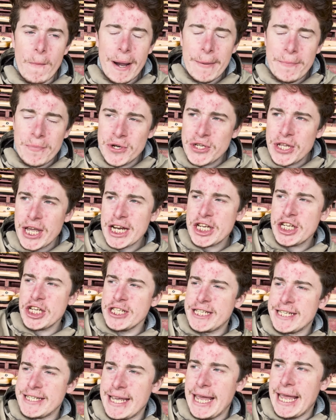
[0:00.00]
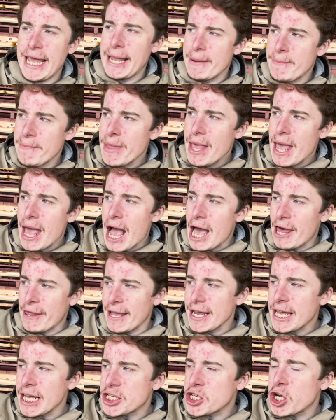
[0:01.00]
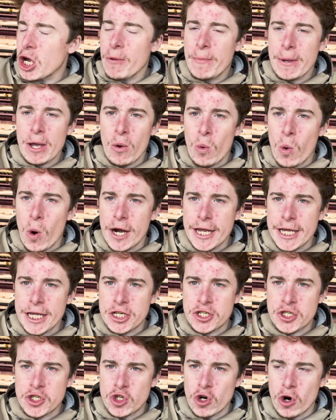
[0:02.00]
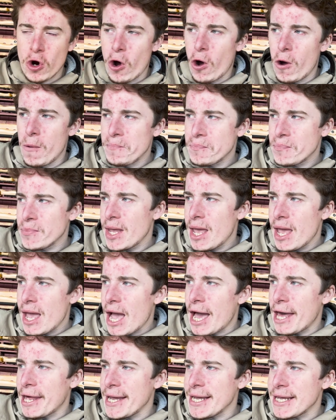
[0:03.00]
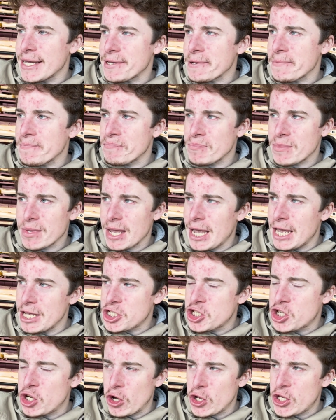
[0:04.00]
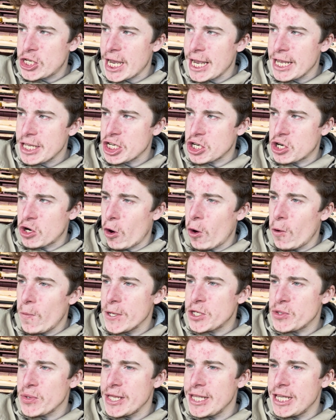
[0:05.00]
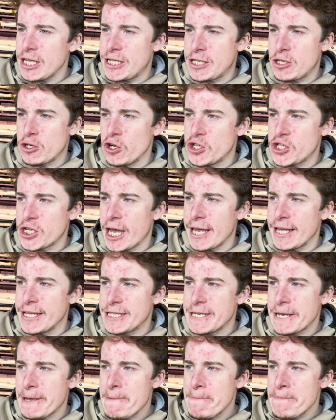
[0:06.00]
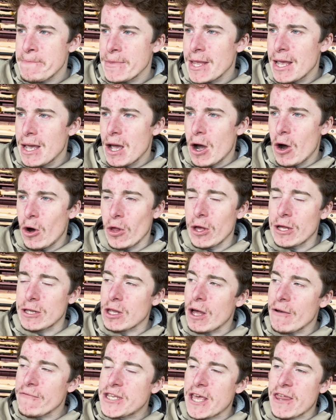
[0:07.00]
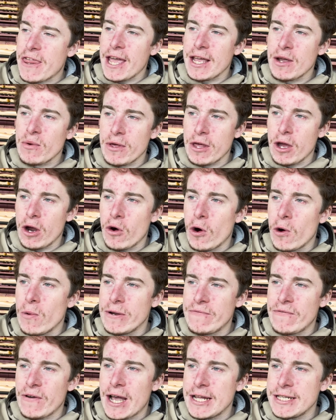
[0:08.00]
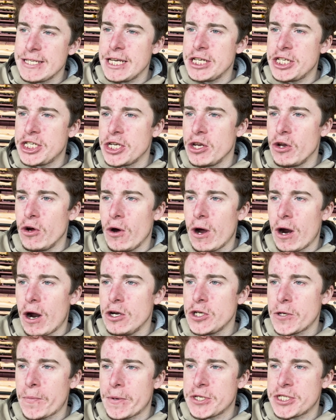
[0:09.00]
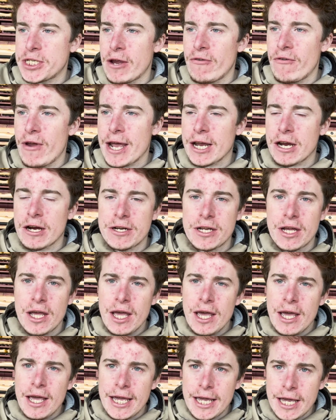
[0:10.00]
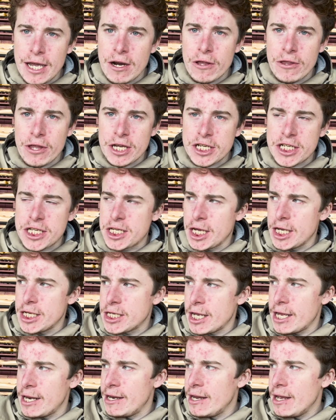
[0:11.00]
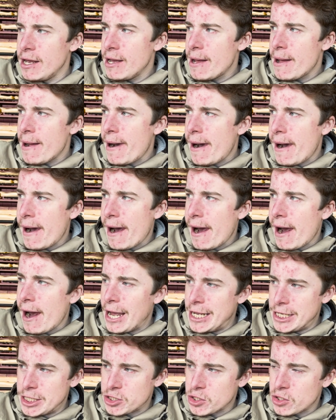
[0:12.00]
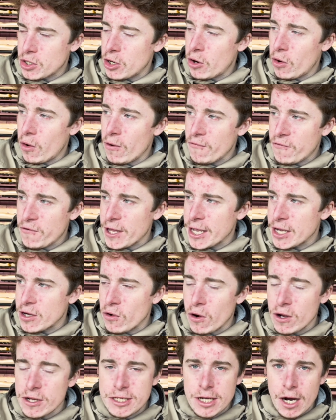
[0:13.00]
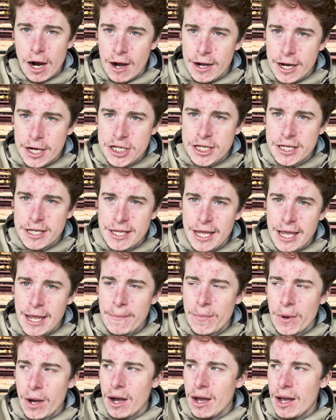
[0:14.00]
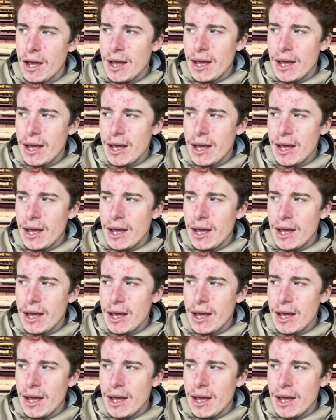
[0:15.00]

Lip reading: My prediction today, I think it's going to be a one each draw. I think it's too tight to call between these two sides. Well, I'd love to think with our home advantage, you know, our 100% record here this season is going to hopefully go untarnished today, but